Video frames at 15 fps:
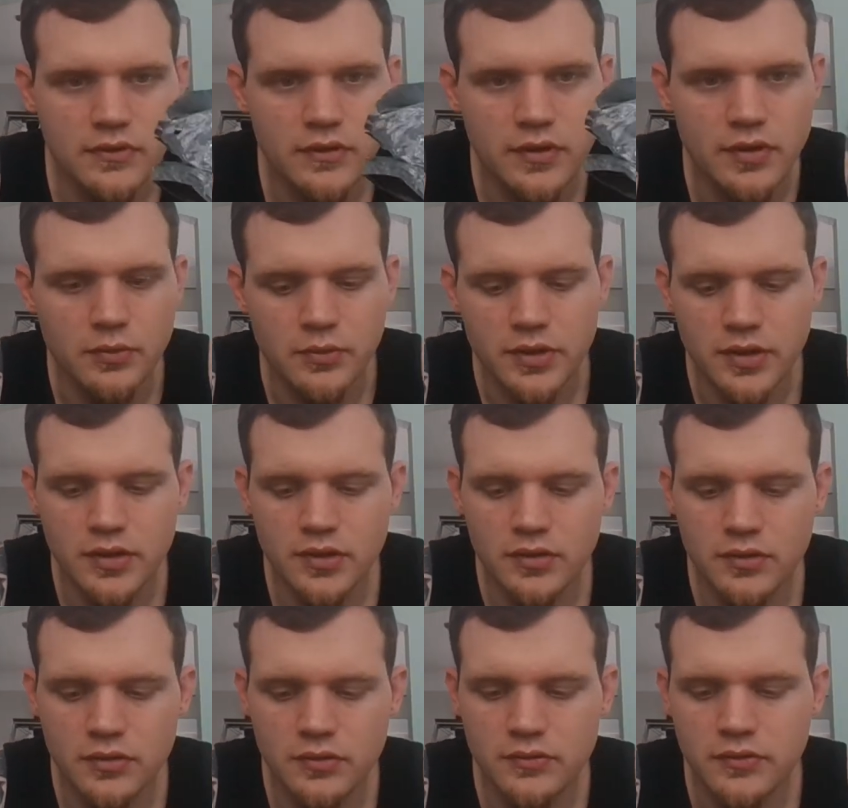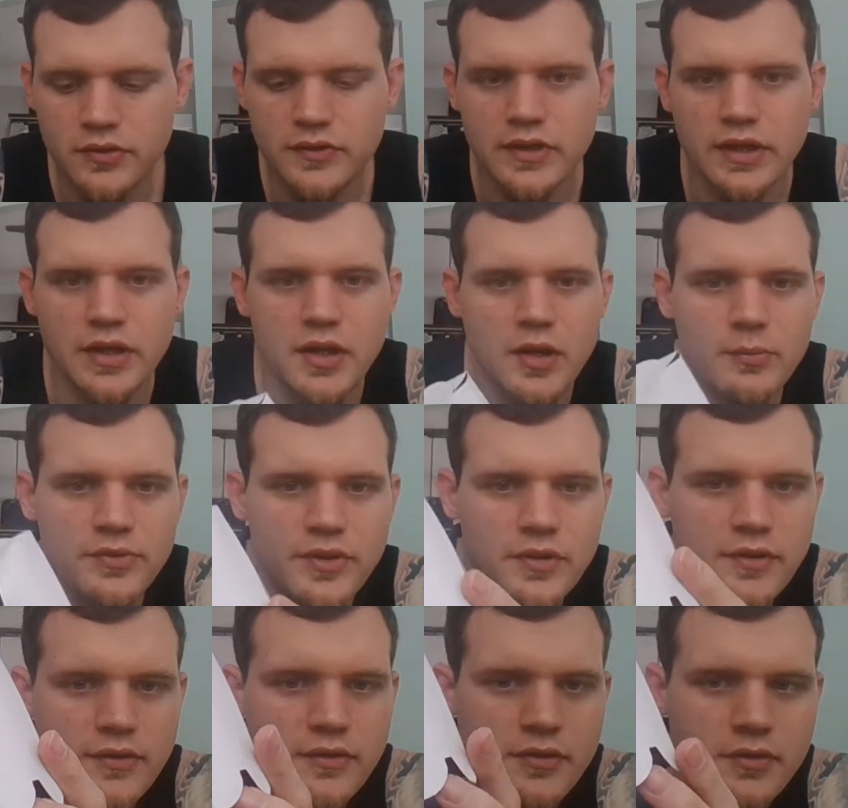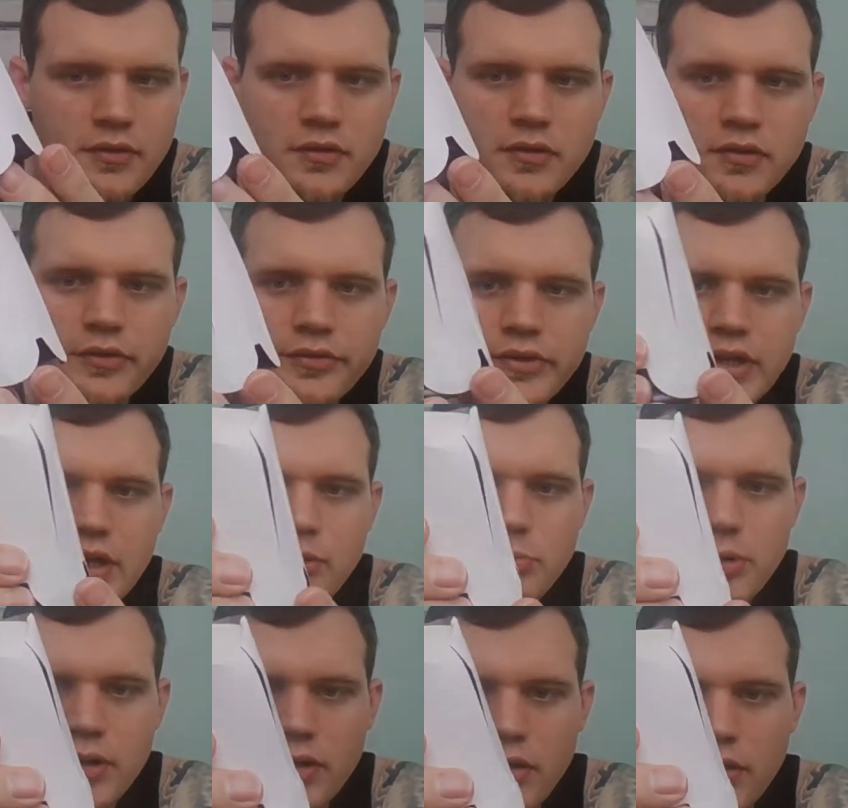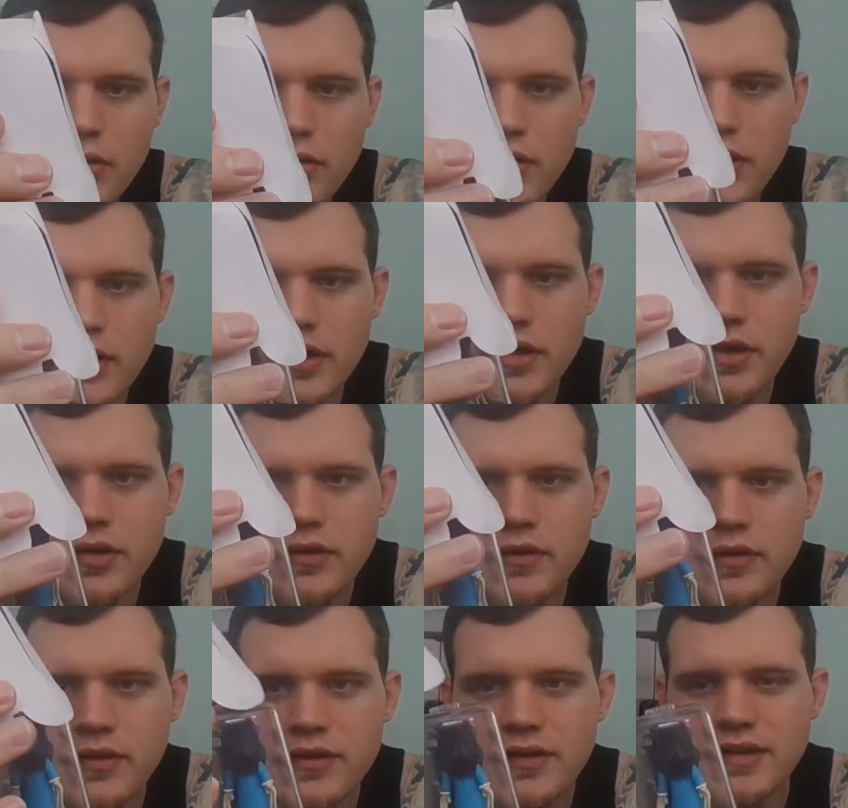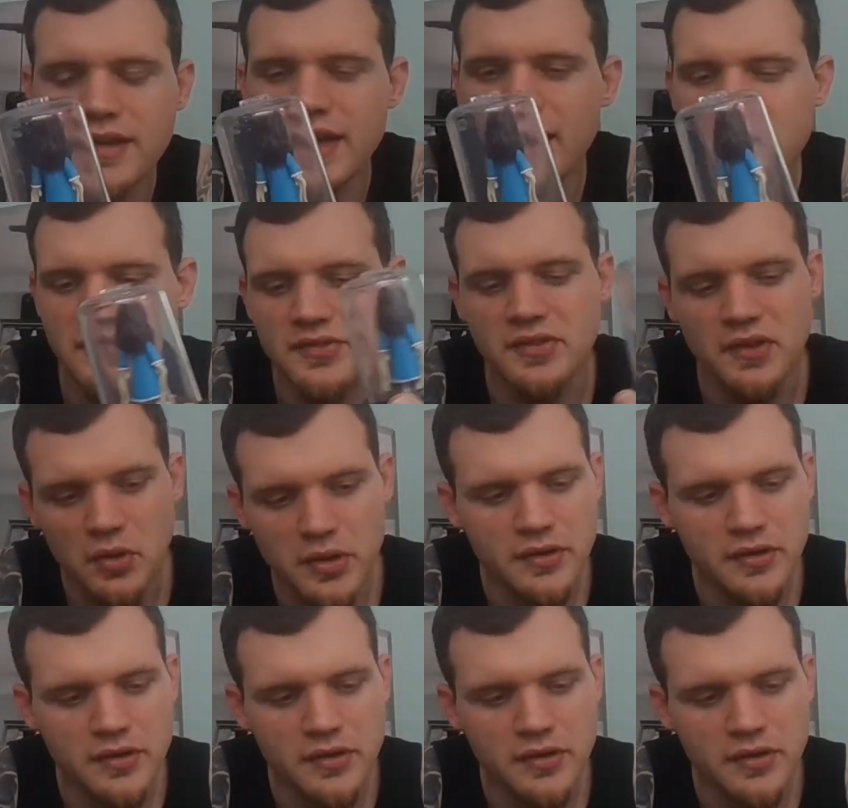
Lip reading: There we go. Looks like it comes in this little setup here, and yes, there.